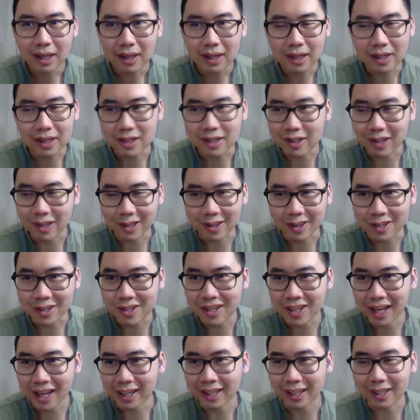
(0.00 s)
This is like the
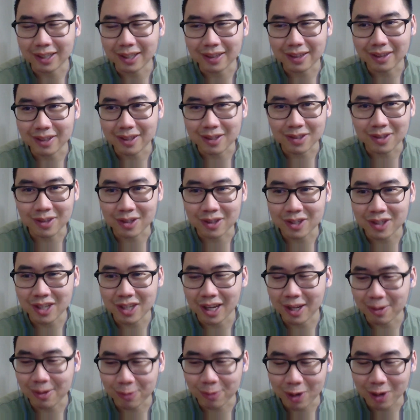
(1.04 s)

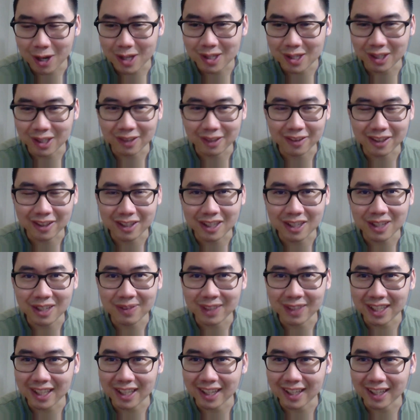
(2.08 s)
second rising of the
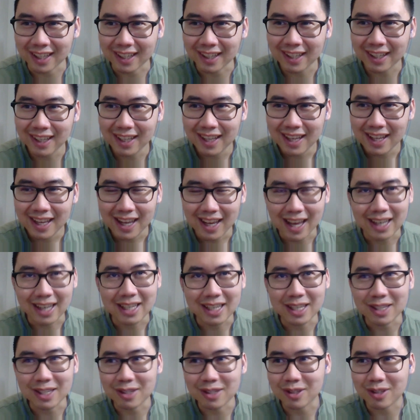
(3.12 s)
Demon King, and
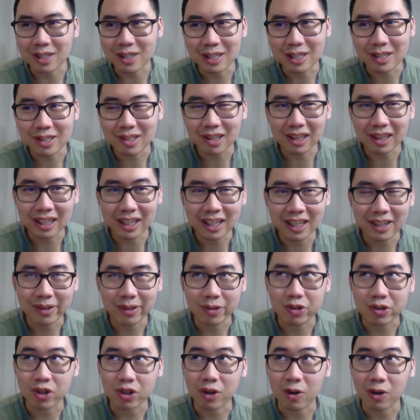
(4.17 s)
he's leading the
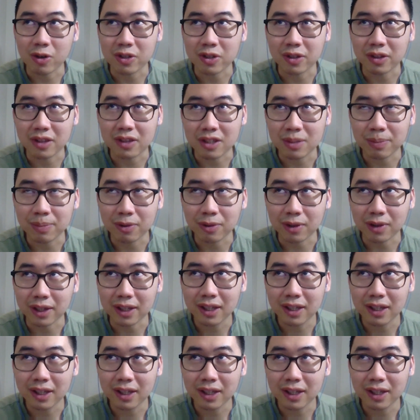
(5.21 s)
charge at this point.